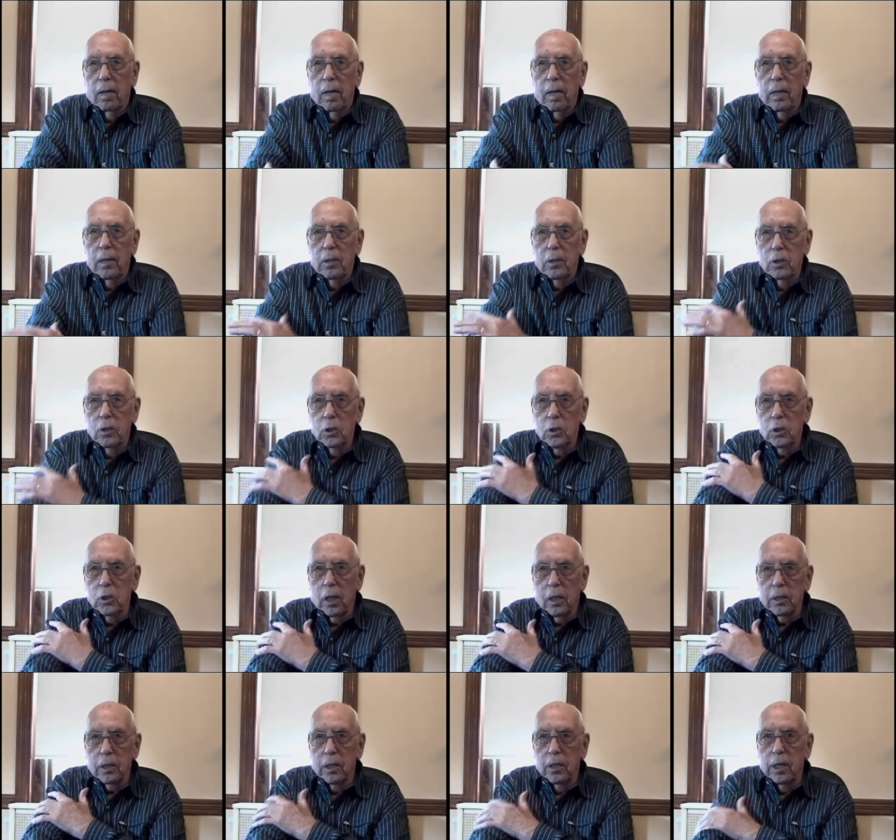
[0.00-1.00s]
It
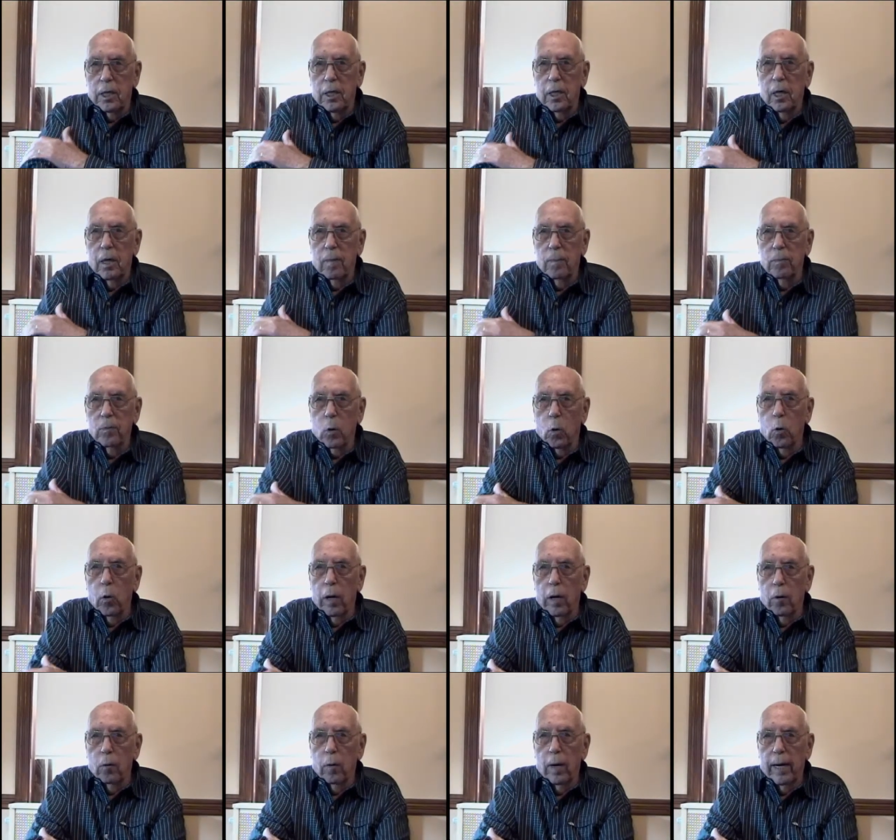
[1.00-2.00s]
sucked the
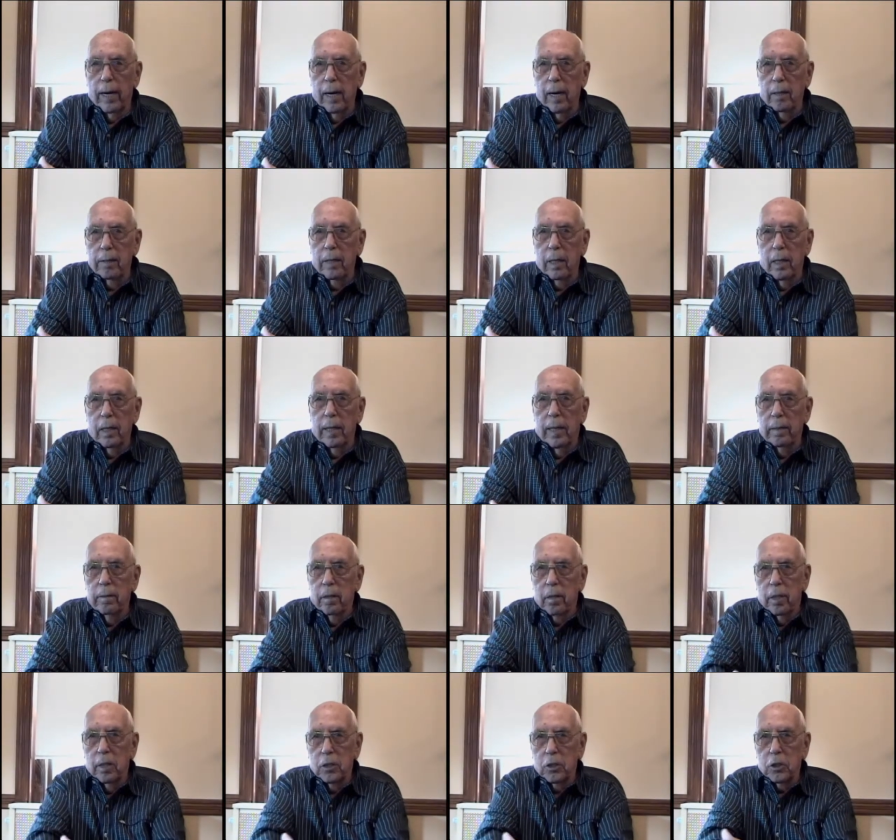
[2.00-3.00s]
oil right out of the leather,
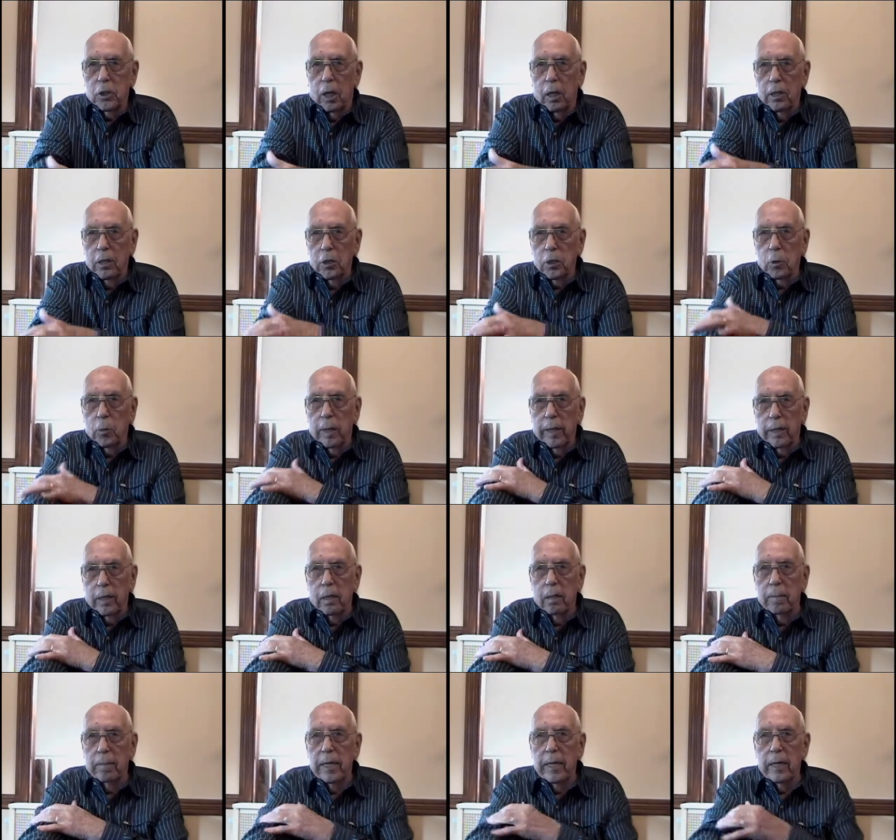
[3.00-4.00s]
and it started shrinking
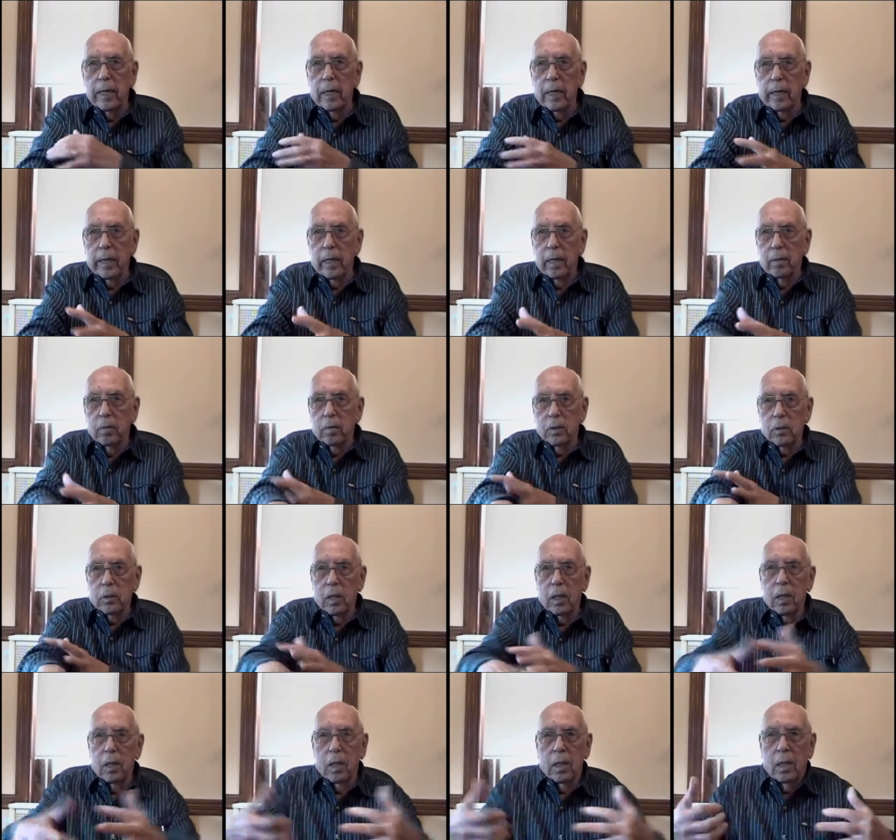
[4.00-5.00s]
immediately, and it was
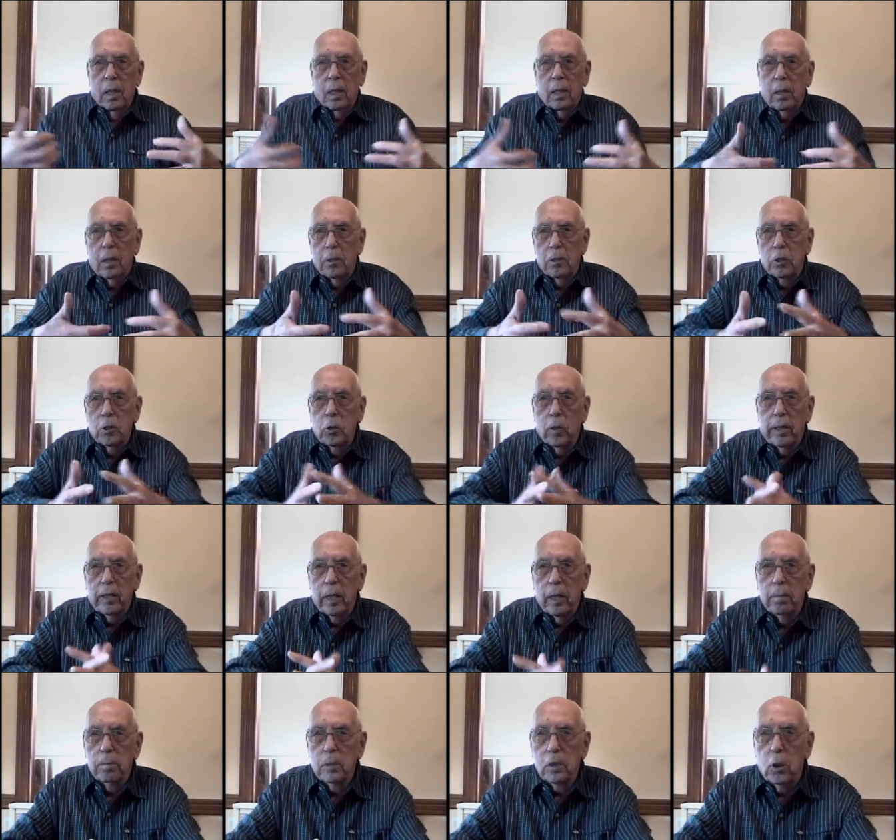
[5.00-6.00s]
constricting him.